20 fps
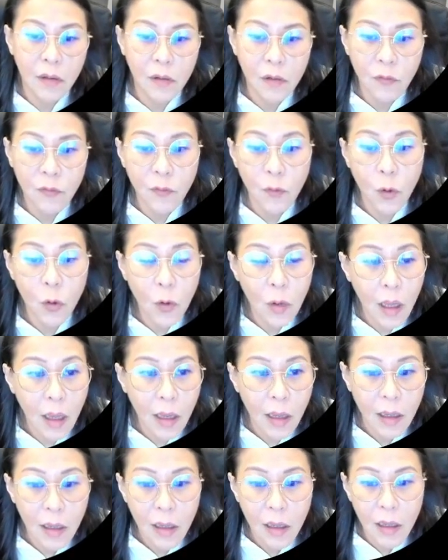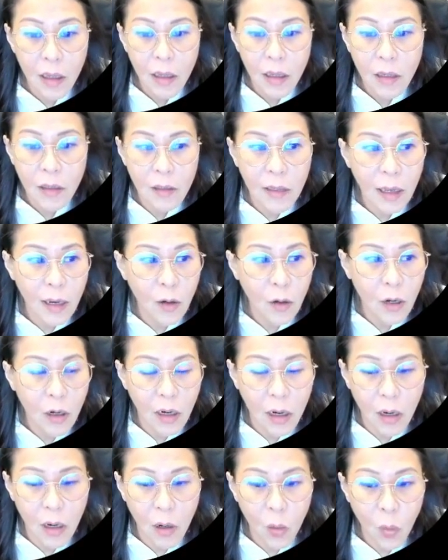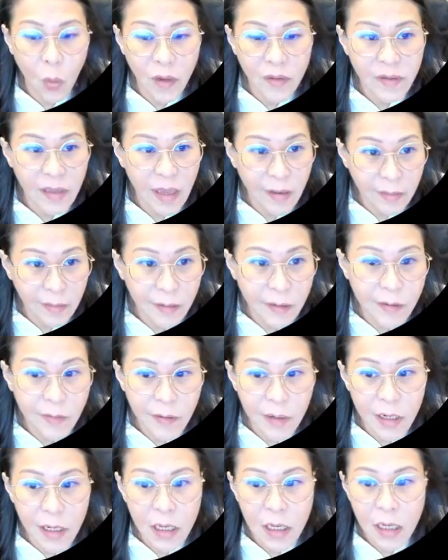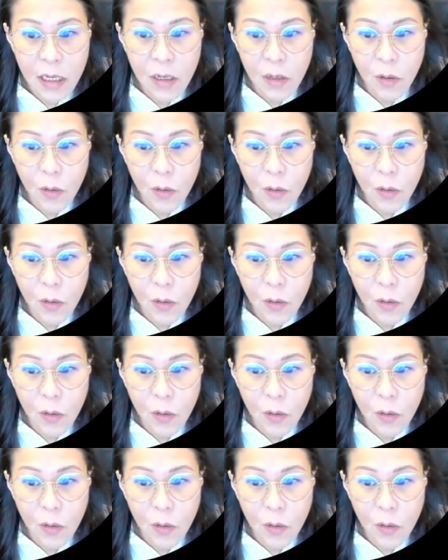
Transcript: you follow lah then once enter ready,